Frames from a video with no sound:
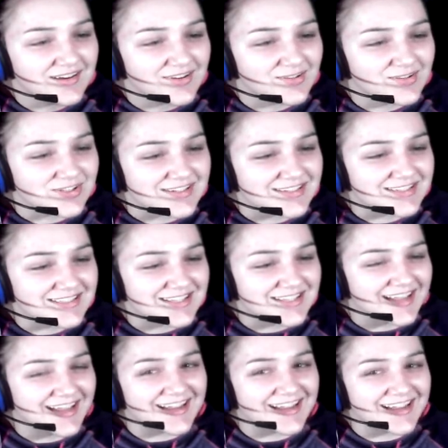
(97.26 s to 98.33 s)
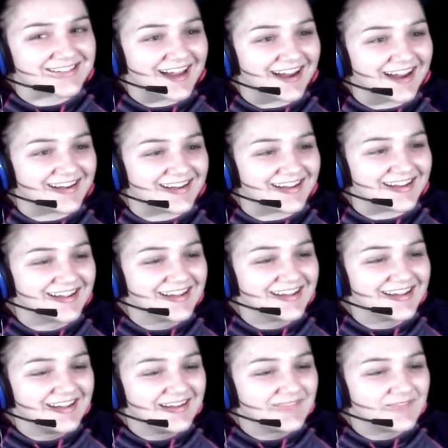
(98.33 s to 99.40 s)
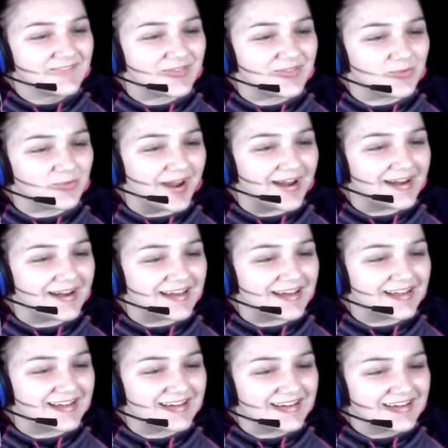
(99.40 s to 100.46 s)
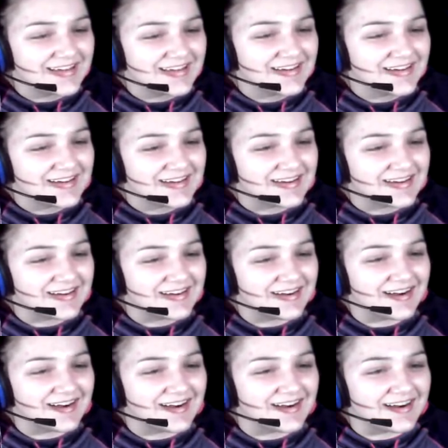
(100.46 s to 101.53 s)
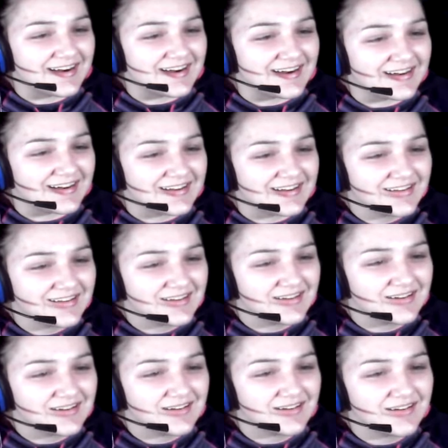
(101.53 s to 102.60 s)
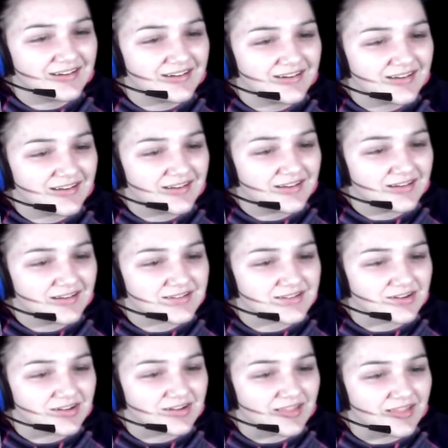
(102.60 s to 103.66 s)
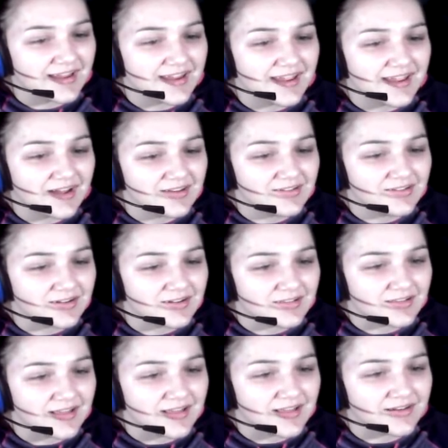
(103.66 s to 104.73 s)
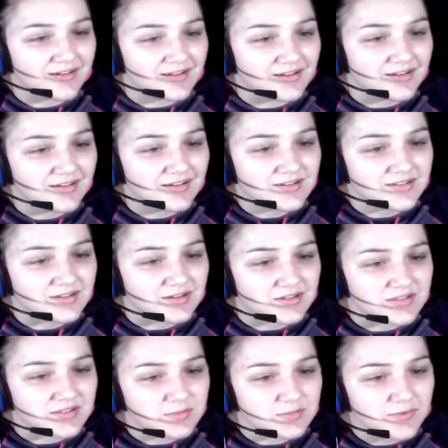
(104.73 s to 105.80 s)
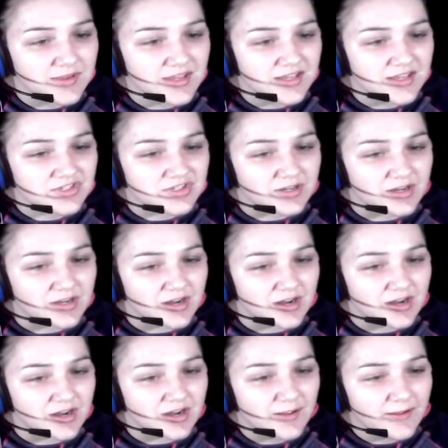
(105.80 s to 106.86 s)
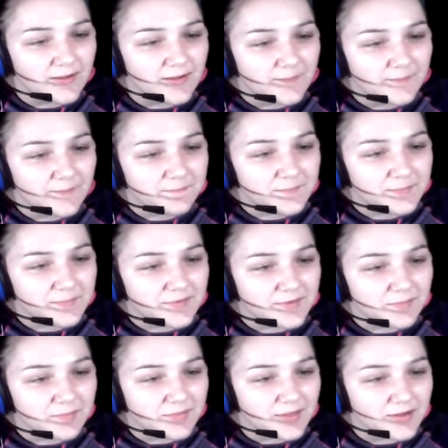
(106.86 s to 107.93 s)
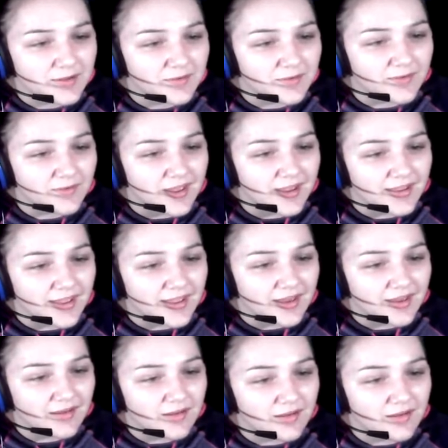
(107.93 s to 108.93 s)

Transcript: Oh, jeez. The anxiety. The waiting. Ah. Is there a light? How do you turn the light on? Is there a switch or something? Okay, yeah.